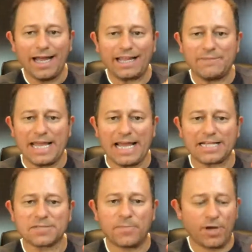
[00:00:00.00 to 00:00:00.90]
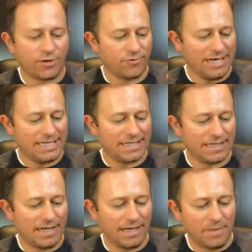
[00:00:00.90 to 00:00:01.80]
give me the expert
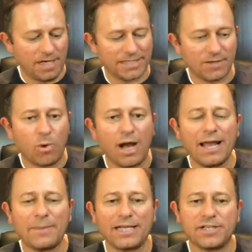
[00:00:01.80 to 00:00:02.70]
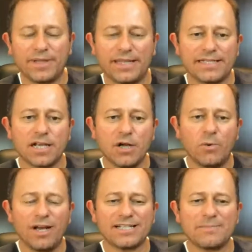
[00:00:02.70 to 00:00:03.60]
reason, Martin. Why am I doing this?
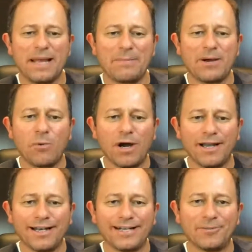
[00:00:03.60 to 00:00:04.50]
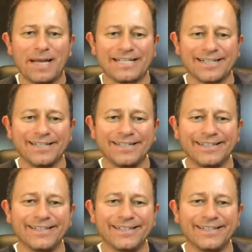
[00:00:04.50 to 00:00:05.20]
Why does it make my wine a little better?